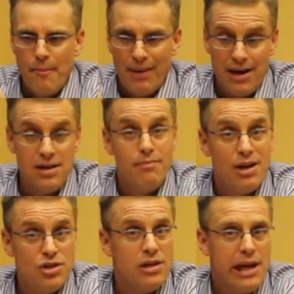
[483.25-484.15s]
but I did
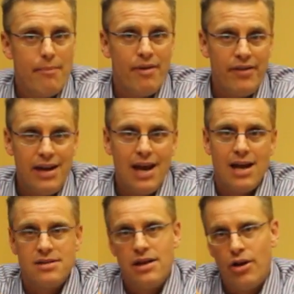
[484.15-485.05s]
mention to him if he
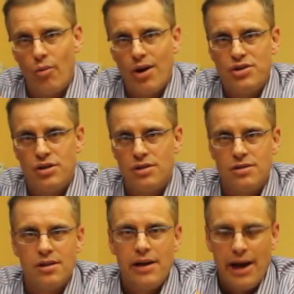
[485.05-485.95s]
has any
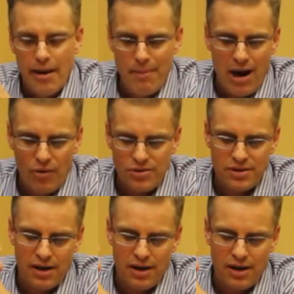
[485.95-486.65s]
questions about,